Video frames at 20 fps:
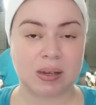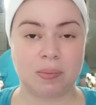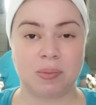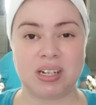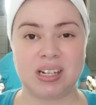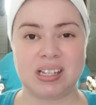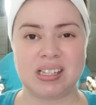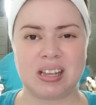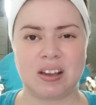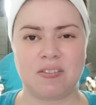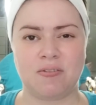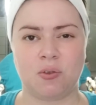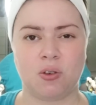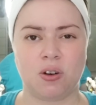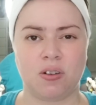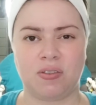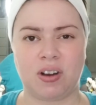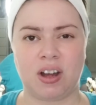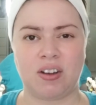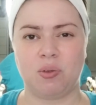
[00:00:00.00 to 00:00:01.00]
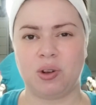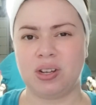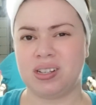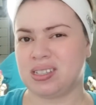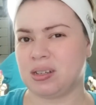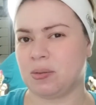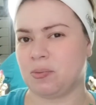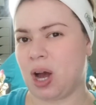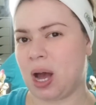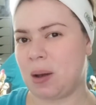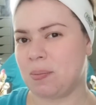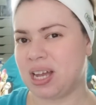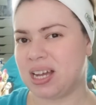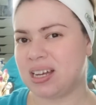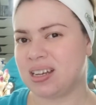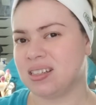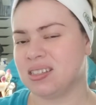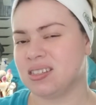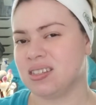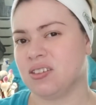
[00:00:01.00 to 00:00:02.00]
I'm gonna say 4 or 5 weeks, I'm
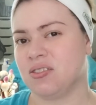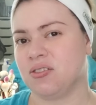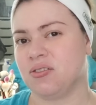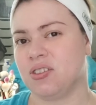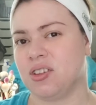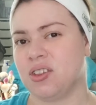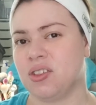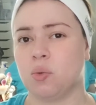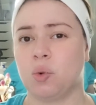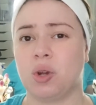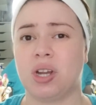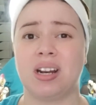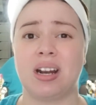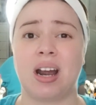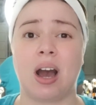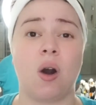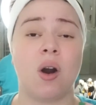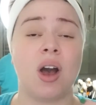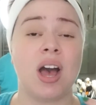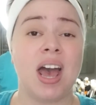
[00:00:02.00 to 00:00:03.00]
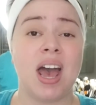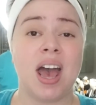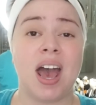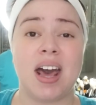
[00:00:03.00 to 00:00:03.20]
like into the 5th week now,